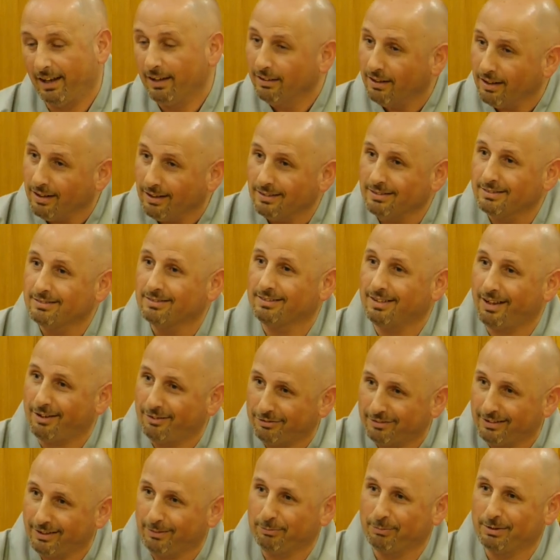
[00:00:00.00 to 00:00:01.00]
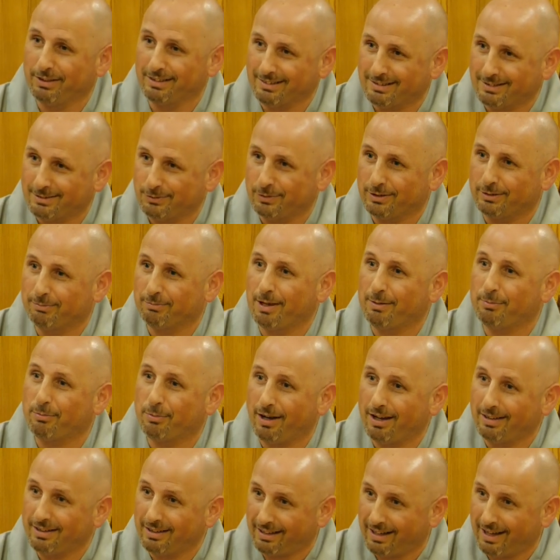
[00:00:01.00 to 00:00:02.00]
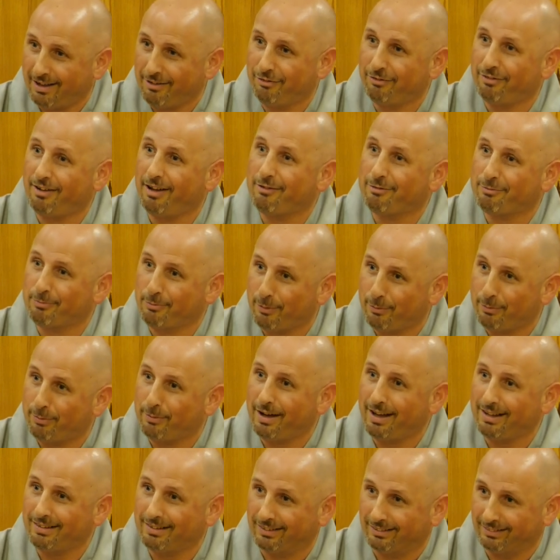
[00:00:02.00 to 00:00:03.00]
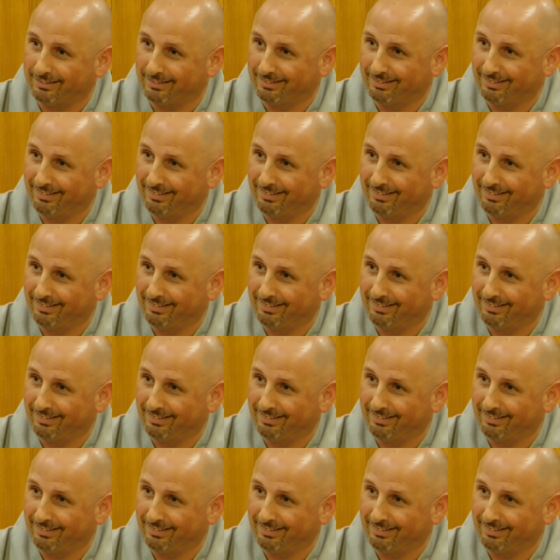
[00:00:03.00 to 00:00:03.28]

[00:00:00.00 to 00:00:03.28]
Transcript: Then after peace with my brother, I have five more brother.